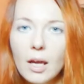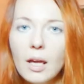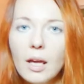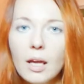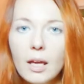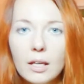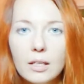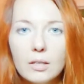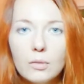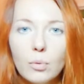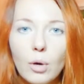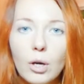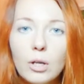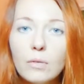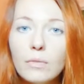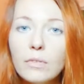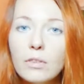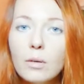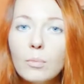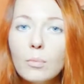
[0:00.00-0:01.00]
and one
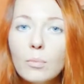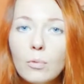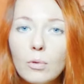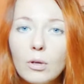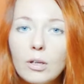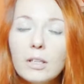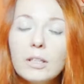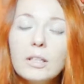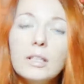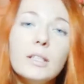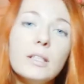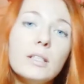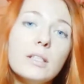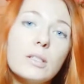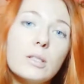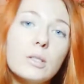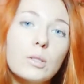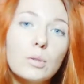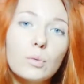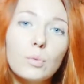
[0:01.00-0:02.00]
of them
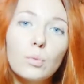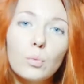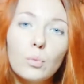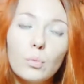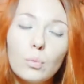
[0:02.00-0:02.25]
is